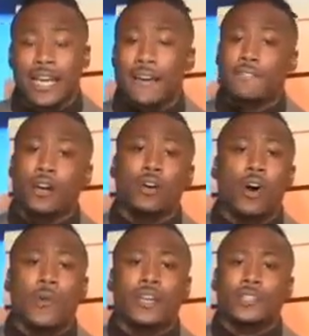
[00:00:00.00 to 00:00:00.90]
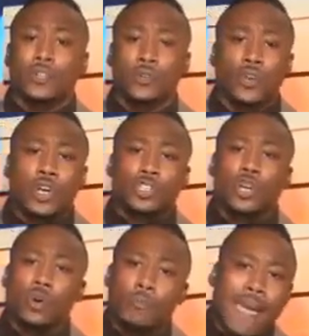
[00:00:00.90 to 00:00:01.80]
If they're going to show
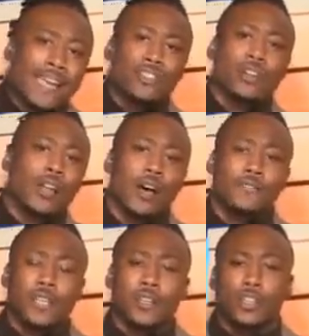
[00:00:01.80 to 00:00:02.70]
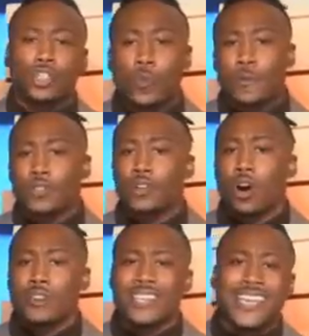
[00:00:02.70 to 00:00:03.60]
major love to their
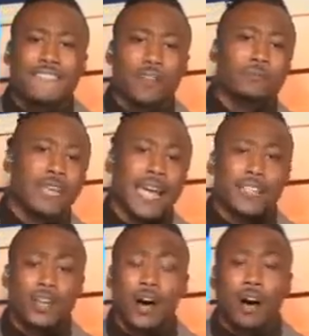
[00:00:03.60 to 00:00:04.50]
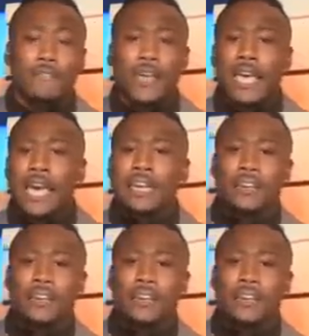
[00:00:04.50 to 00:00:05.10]
superstars and give them days off and